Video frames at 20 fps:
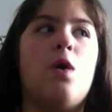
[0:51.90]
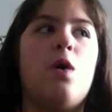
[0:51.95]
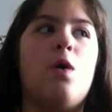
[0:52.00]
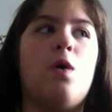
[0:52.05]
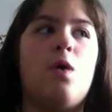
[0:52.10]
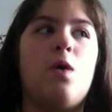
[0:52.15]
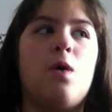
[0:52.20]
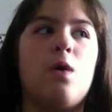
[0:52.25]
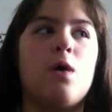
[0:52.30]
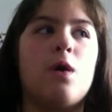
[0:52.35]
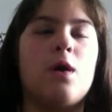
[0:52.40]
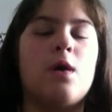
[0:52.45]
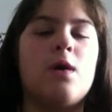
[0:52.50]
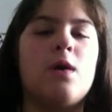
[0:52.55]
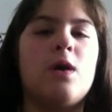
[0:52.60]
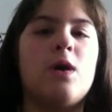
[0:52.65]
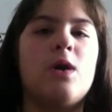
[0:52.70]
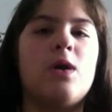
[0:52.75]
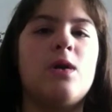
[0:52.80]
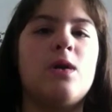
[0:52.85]

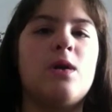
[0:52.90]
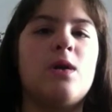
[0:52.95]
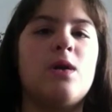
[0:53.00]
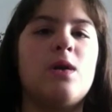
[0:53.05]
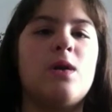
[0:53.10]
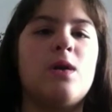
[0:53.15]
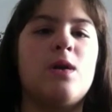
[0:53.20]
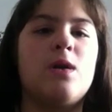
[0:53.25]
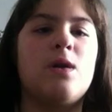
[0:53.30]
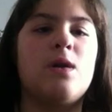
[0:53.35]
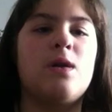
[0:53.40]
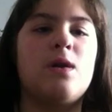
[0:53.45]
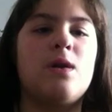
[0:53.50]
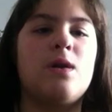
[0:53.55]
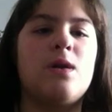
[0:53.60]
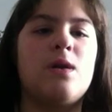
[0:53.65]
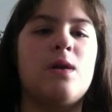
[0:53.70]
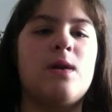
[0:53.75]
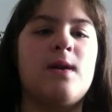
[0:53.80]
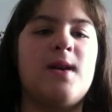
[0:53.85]
Or
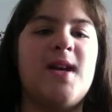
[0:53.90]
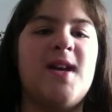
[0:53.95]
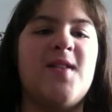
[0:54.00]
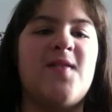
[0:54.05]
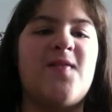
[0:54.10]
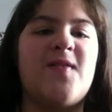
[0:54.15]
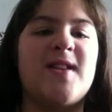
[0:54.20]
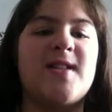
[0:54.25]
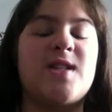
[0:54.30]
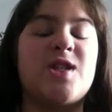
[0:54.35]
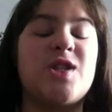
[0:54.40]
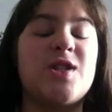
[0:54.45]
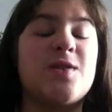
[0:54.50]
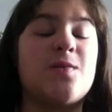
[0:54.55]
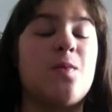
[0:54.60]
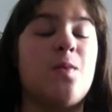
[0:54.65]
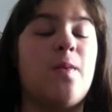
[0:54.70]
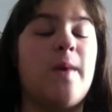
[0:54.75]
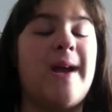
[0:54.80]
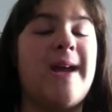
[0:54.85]
if it's just
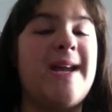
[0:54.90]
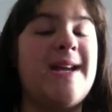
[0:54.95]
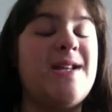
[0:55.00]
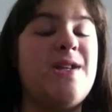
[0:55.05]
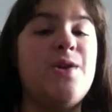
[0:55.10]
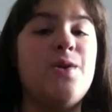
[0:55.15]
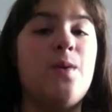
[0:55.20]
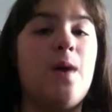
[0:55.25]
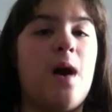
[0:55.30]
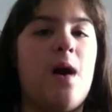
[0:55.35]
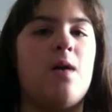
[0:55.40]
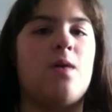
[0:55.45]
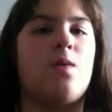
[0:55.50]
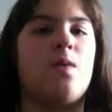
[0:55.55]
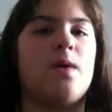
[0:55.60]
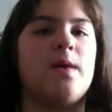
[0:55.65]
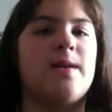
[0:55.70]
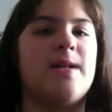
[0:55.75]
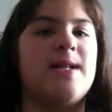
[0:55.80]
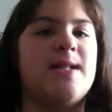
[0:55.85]
way too
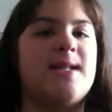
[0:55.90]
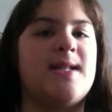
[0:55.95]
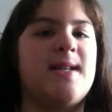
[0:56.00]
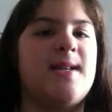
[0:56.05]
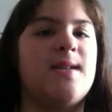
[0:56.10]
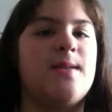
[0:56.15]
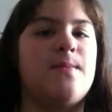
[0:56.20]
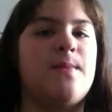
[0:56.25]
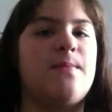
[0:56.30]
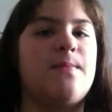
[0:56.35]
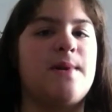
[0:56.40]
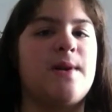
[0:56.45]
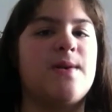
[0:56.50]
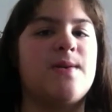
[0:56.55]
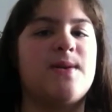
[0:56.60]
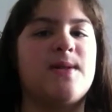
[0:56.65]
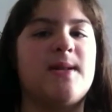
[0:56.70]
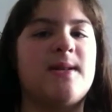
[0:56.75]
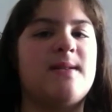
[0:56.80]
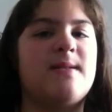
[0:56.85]
awkward to see them in
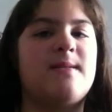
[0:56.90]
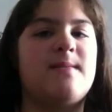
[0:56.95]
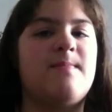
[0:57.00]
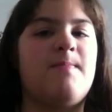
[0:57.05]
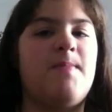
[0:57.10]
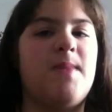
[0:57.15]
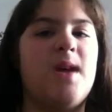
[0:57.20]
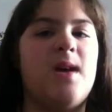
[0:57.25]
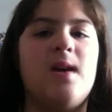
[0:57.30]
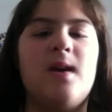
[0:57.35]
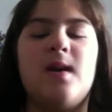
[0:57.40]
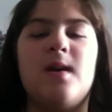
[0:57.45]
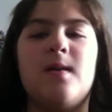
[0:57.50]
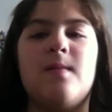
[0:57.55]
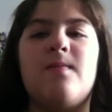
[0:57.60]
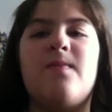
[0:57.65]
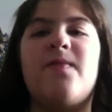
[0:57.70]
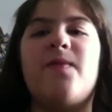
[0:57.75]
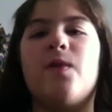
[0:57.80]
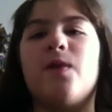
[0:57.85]
person.
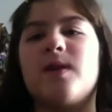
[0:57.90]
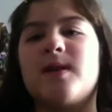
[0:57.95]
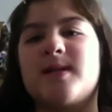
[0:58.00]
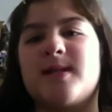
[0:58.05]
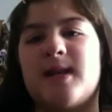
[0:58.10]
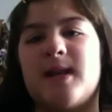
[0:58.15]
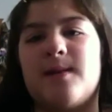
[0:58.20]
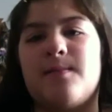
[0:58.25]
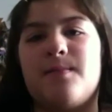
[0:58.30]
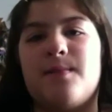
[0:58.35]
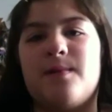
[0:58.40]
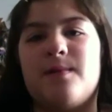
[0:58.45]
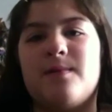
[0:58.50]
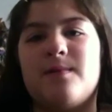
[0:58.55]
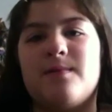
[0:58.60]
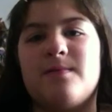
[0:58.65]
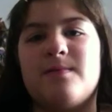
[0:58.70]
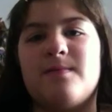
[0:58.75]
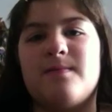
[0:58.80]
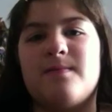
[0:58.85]
For example,
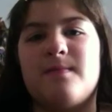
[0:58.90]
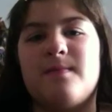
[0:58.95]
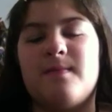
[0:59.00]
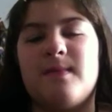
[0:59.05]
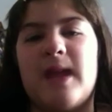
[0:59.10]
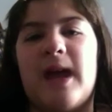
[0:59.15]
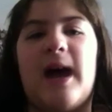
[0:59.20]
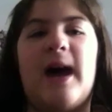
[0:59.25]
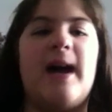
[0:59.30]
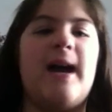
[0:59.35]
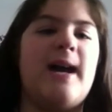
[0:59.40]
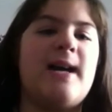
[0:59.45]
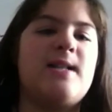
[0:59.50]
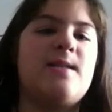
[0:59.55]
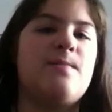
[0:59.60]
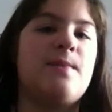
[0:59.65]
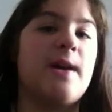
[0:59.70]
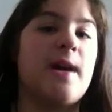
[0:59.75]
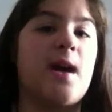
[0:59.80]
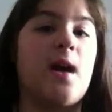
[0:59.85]
I had
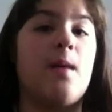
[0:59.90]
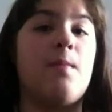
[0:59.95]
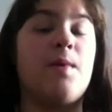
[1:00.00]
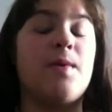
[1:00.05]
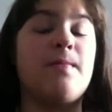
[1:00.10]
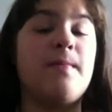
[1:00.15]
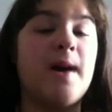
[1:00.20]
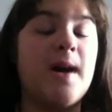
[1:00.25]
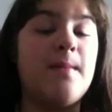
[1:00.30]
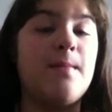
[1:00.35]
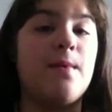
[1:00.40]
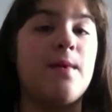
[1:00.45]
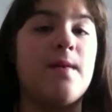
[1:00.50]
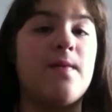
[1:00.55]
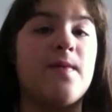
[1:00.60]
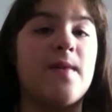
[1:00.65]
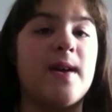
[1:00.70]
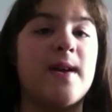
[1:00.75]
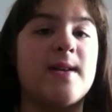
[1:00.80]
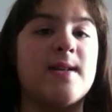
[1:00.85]
to break up with my
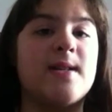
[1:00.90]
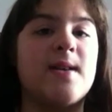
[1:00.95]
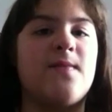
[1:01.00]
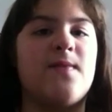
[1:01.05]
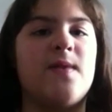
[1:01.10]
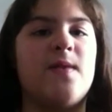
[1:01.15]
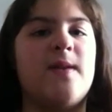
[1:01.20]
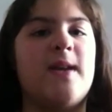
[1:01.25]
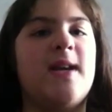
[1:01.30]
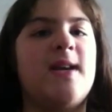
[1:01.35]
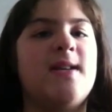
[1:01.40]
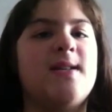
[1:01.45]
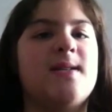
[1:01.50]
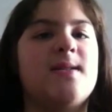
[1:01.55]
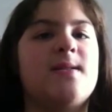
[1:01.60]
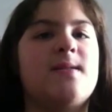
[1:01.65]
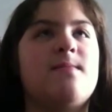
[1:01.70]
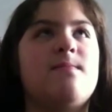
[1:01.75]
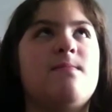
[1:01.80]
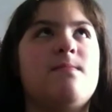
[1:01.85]
boyfriend a few days,
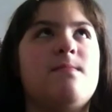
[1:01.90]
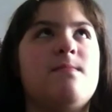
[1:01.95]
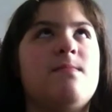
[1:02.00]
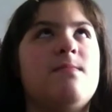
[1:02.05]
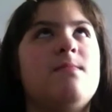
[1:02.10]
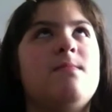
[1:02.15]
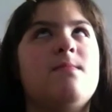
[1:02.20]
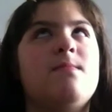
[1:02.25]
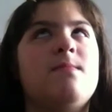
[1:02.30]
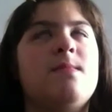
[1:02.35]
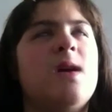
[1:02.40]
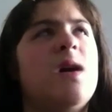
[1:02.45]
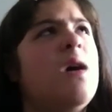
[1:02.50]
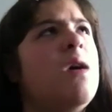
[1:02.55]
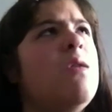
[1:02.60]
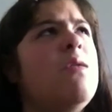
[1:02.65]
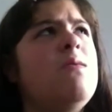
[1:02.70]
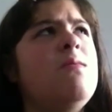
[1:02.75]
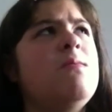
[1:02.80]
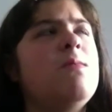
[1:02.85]

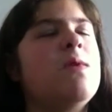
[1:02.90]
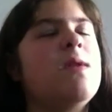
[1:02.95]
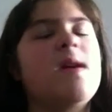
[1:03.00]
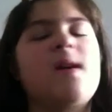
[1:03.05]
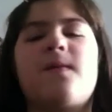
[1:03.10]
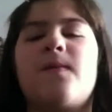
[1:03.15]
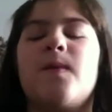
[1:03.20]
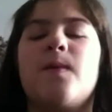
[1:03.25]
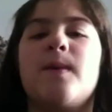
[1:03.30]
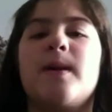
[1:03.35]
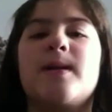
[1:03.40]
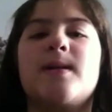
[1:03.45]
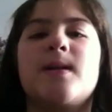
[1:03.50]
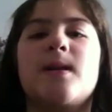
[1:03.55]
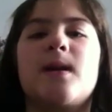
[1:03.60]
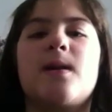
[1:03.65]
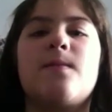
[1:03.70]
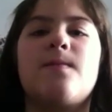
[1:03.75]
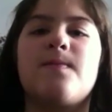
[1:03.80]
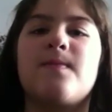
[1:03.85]
no, more like a few weeks
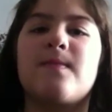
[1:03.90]
ago.